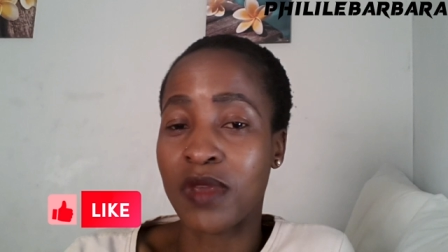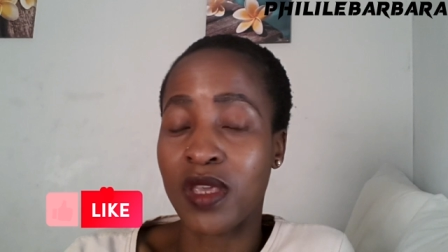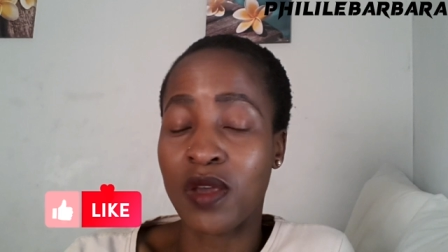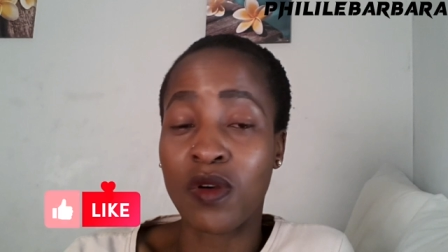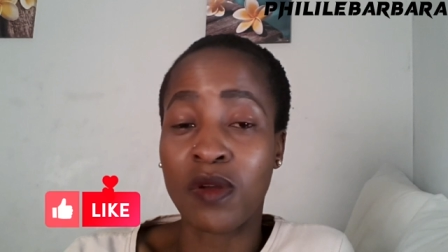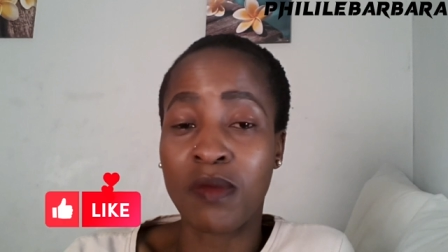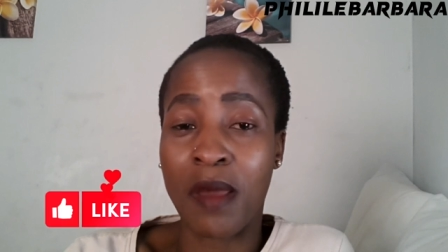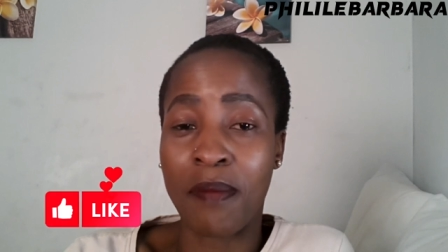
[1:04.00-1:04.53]
here
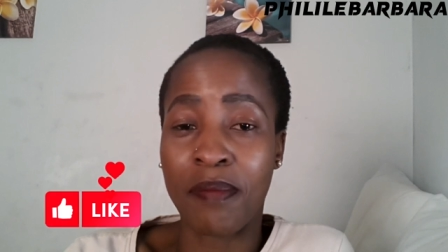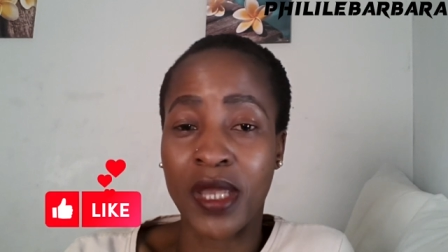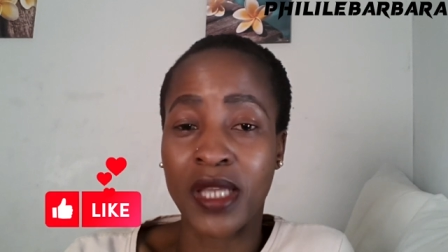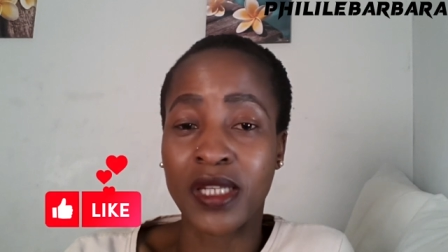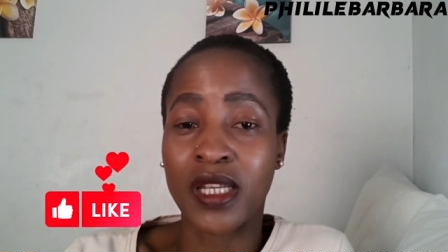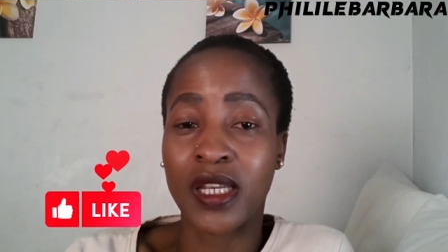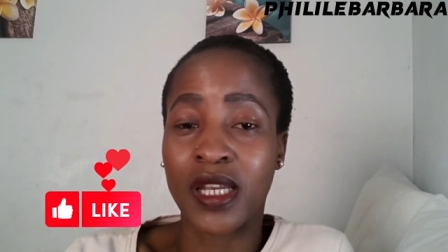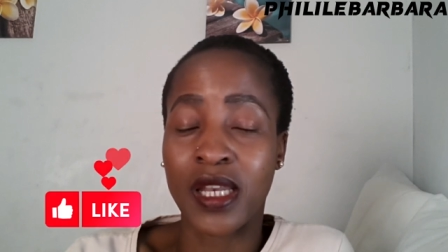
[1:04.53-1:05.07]
on my
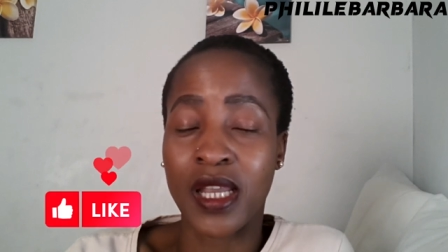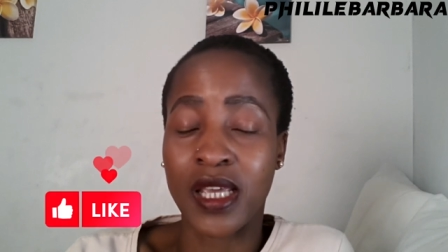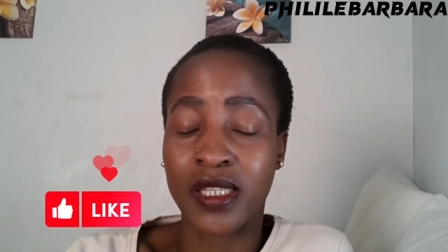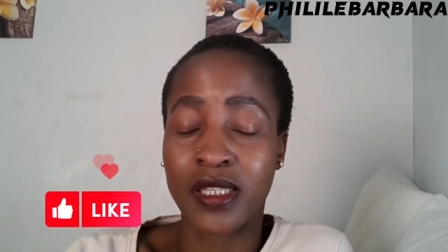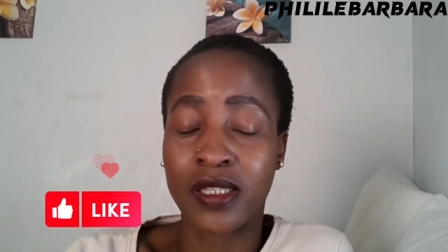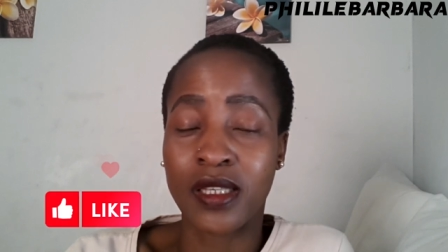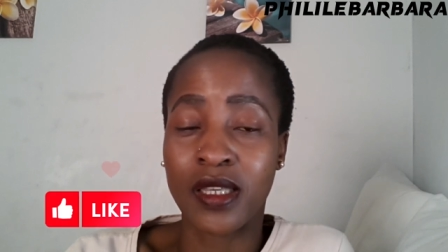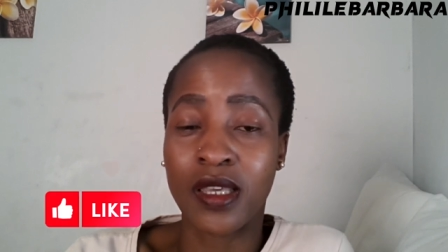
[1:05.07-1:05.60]
bed and then i
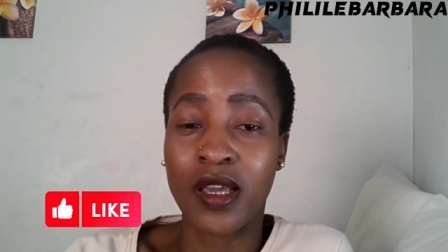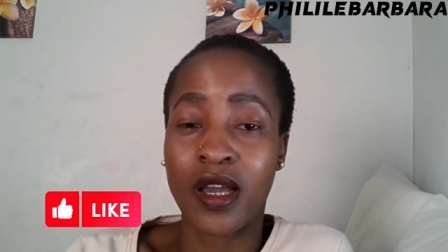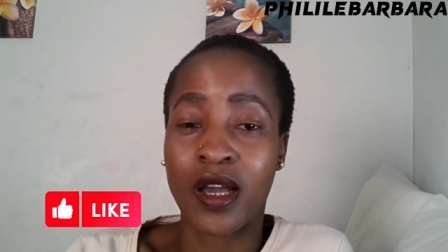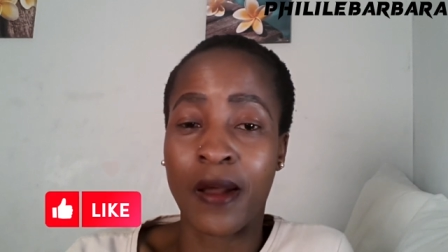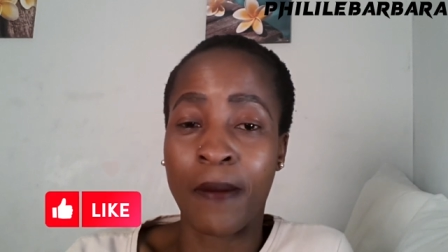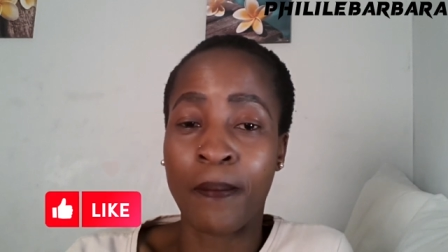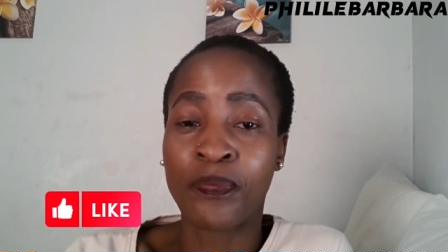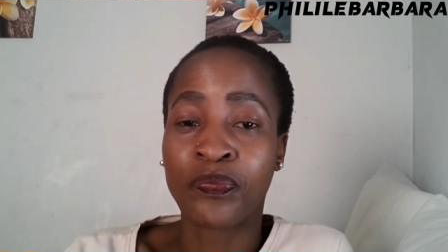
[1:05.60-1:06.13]
see
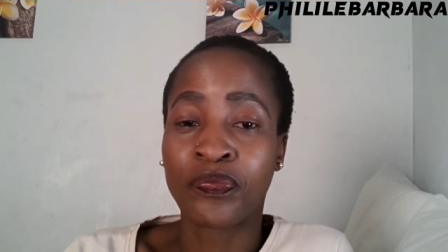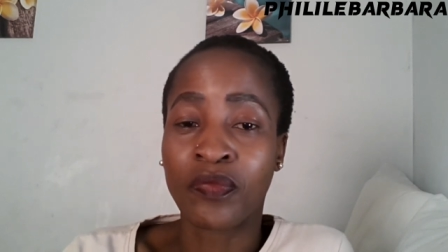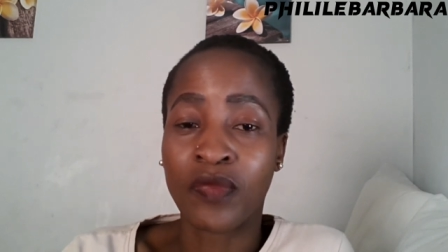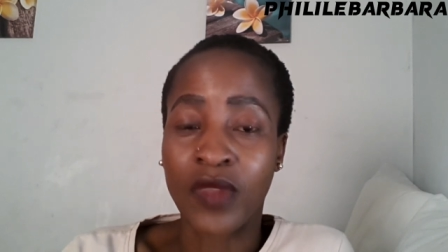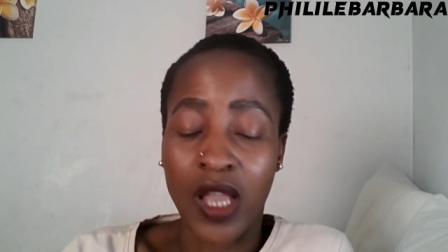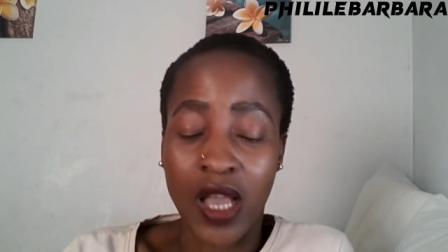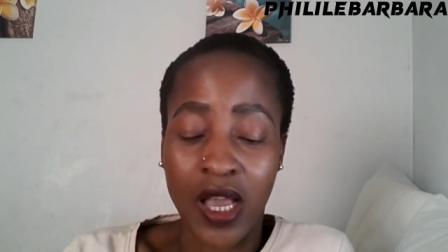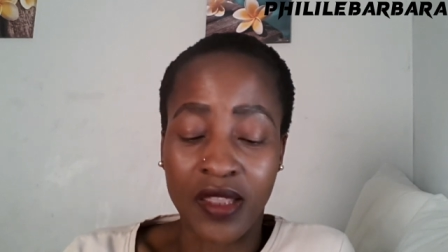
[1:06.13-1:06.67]
uh,
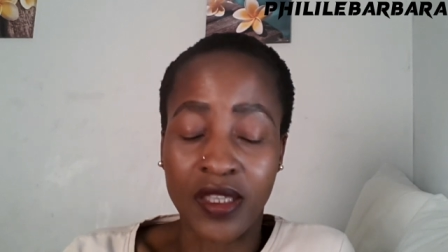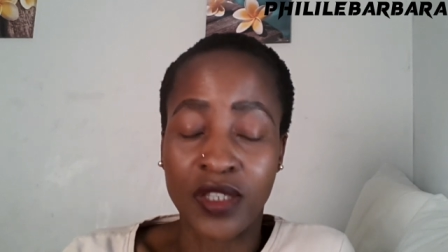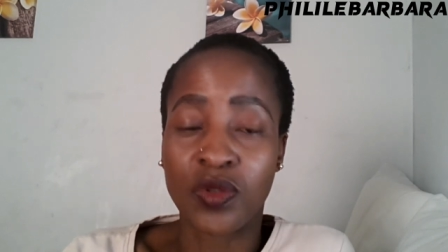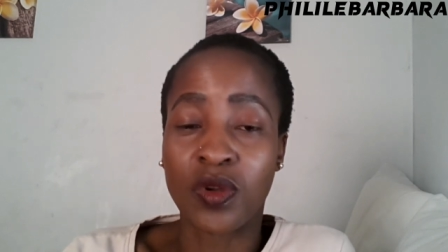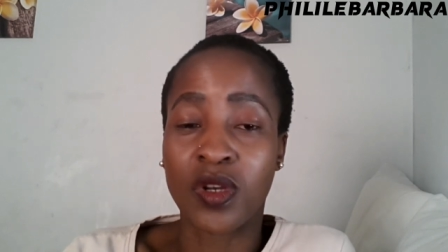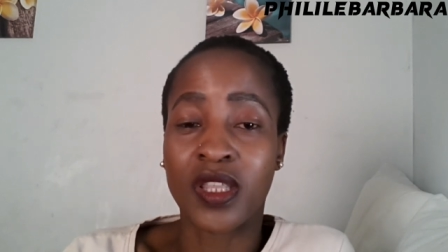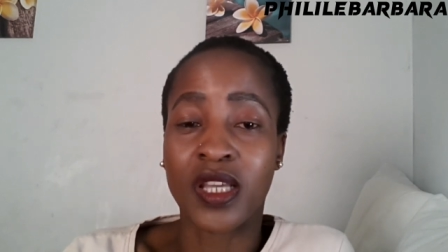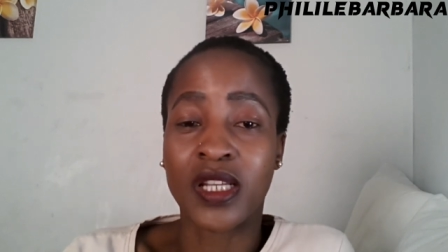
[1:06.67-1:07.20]
uh, the
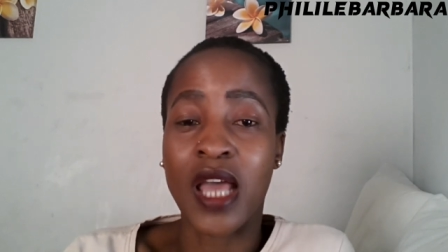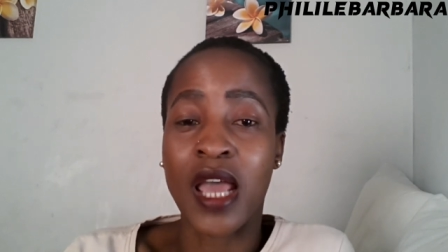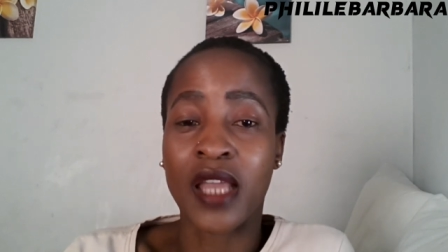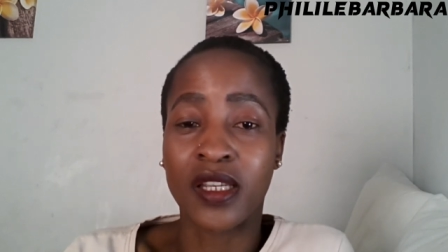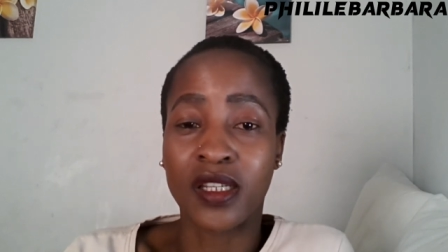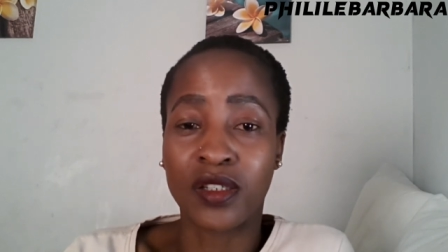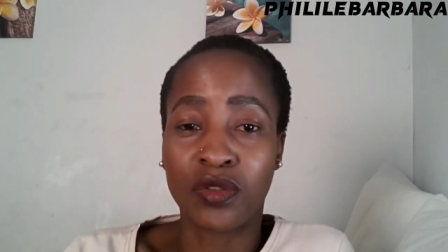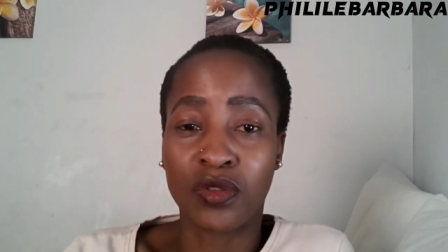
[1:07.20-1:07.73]
story that I
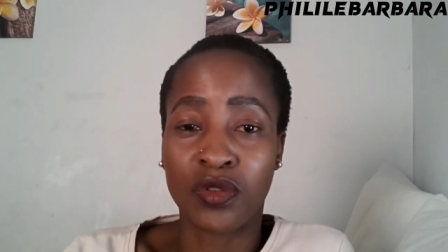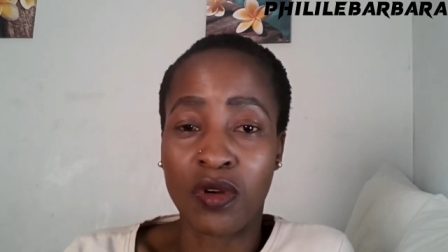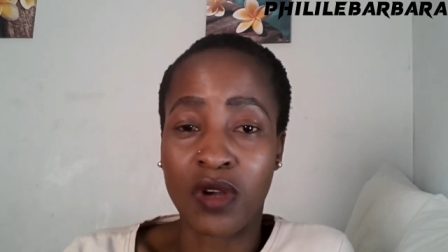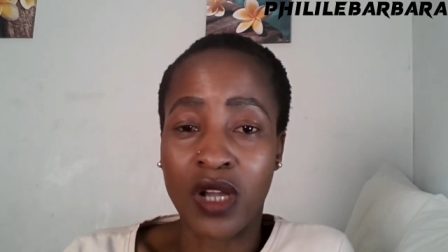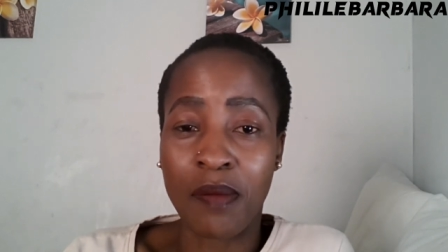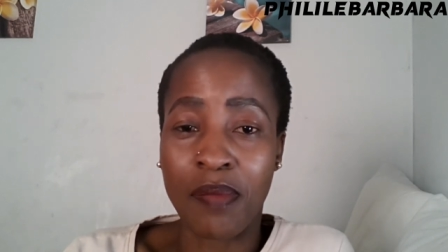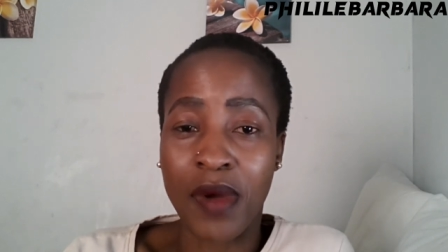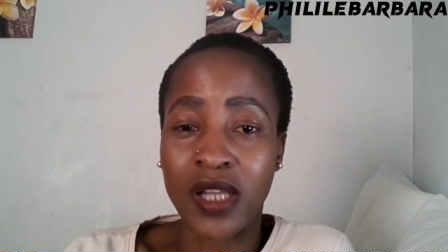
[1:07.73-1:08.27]
need to talk
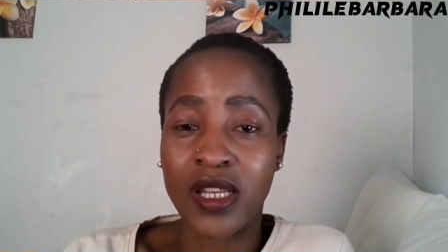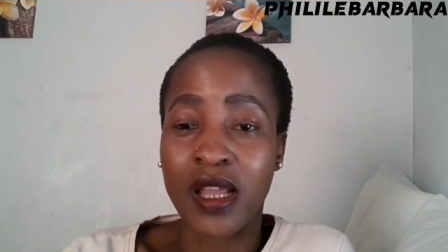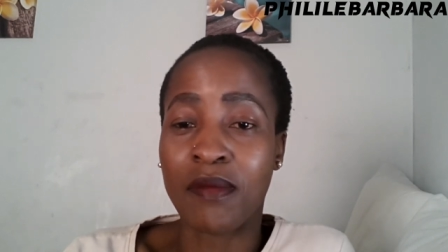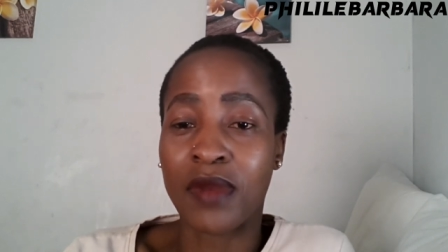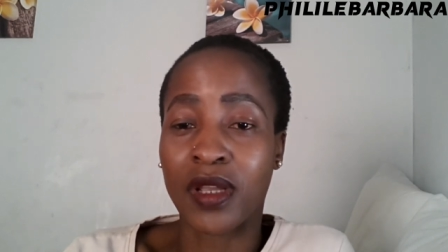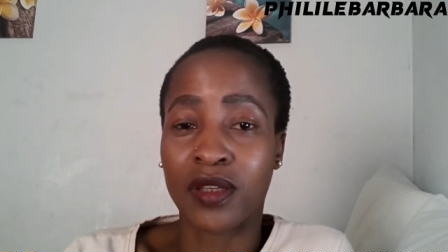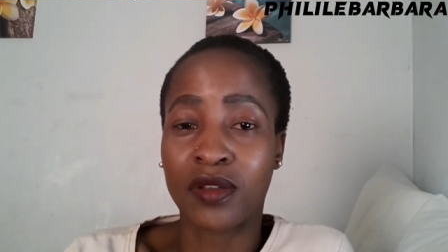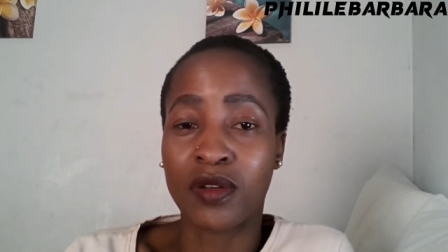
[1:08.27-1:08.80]
about, I'm
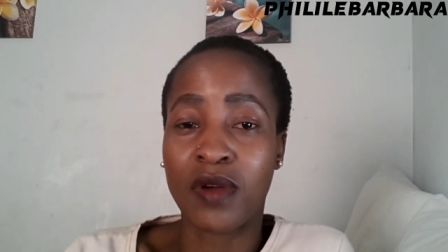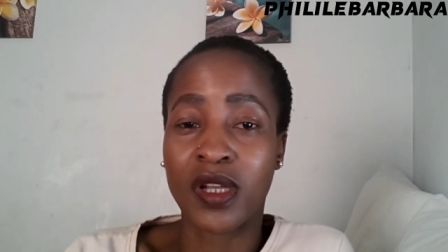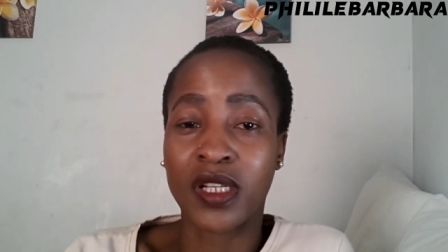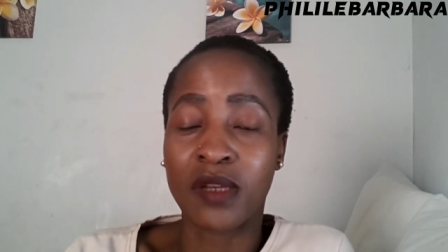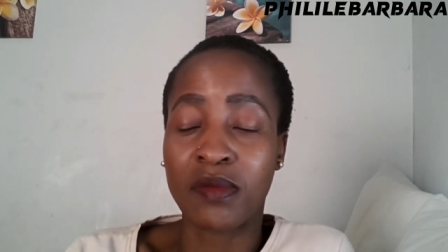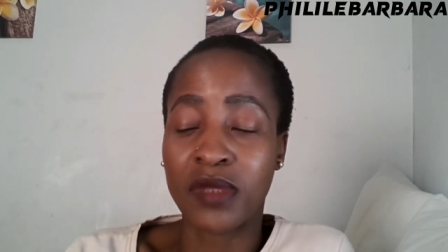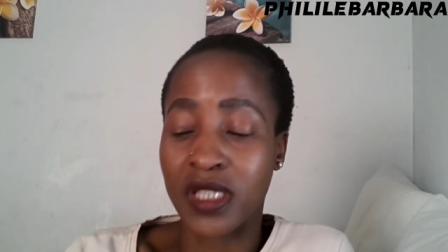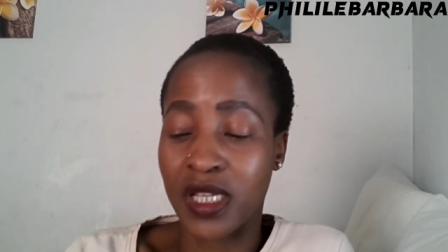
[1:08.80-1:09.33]
like, you know what,
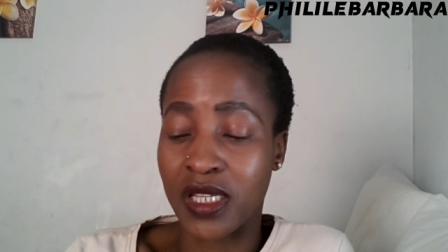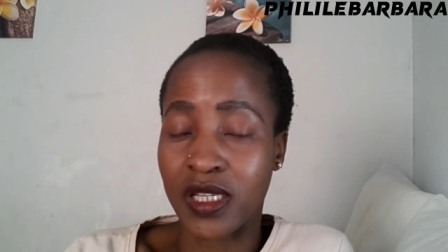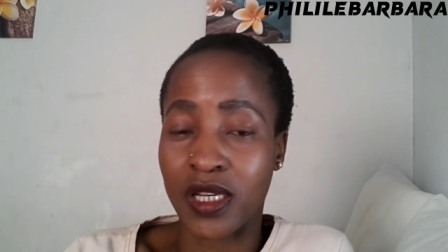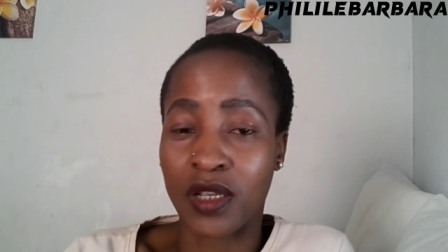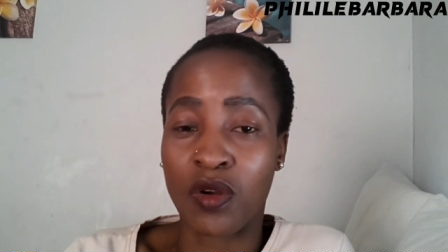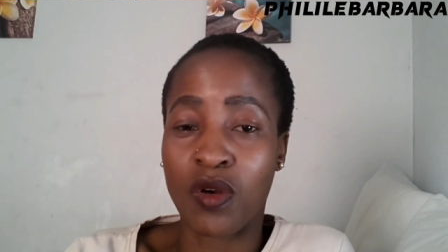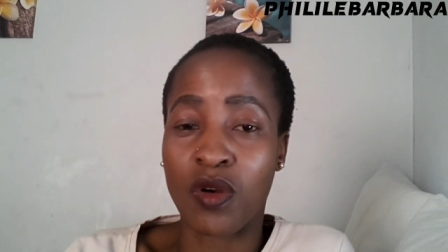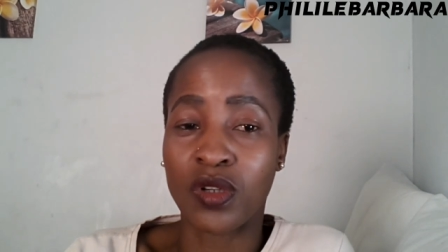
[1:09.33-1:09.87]
let me just
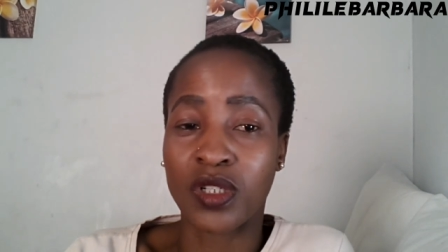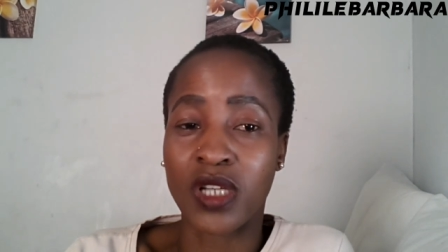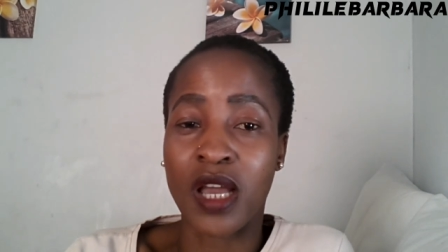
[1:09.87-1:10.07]
record.